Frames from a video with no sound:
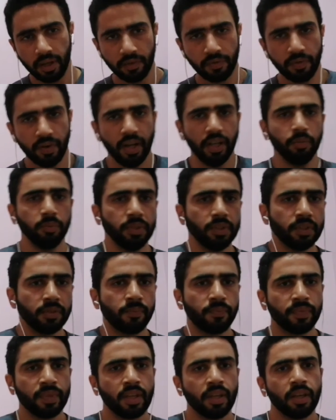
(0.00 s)

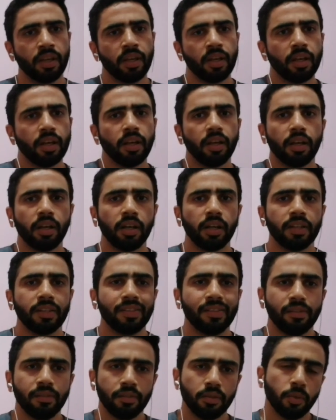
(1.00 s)
Fragments.
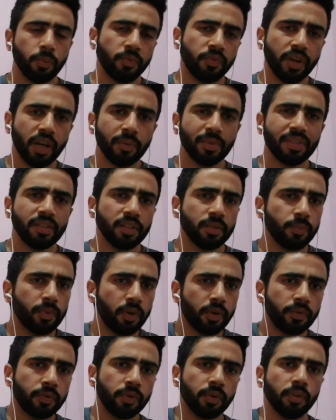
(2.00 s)
So Fragments is a
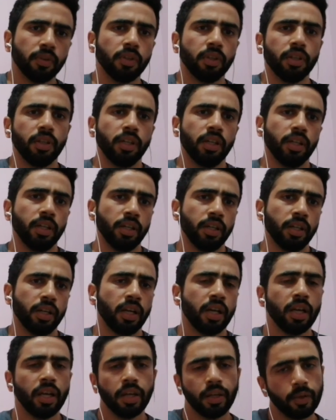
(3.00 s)
powerful
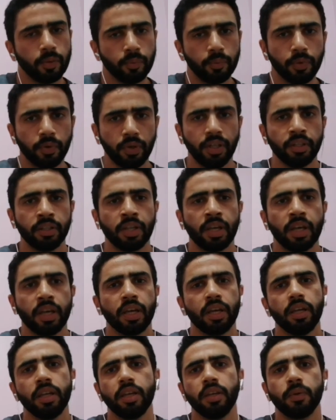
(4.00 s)
component.
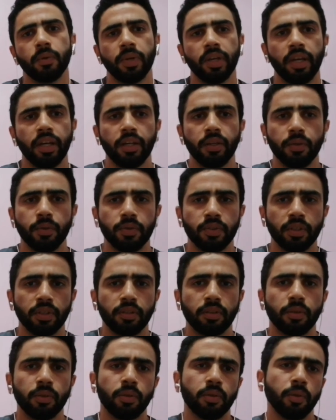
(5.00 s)
You can use
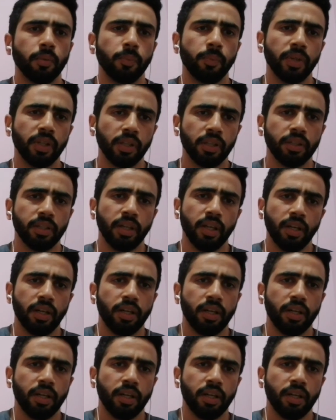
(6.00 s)
it to build